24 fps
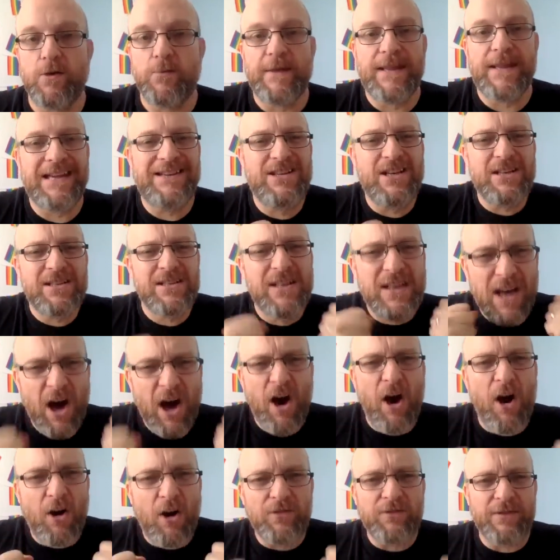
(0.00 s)
but they just
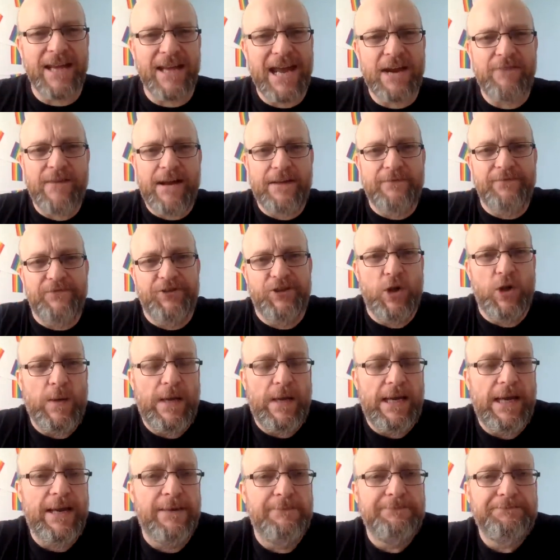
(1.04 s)
can't get around to
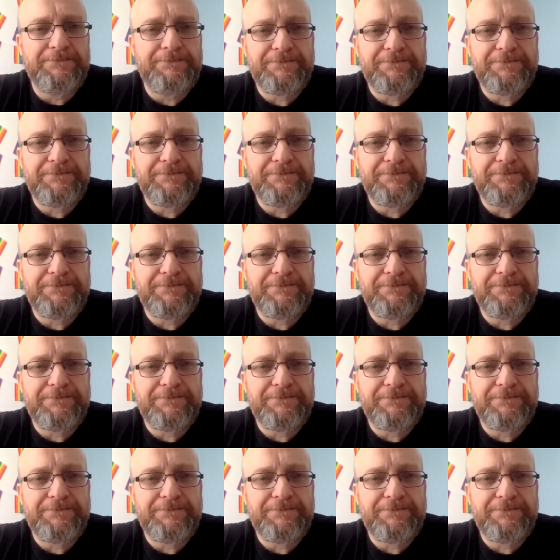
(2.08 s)
doing it?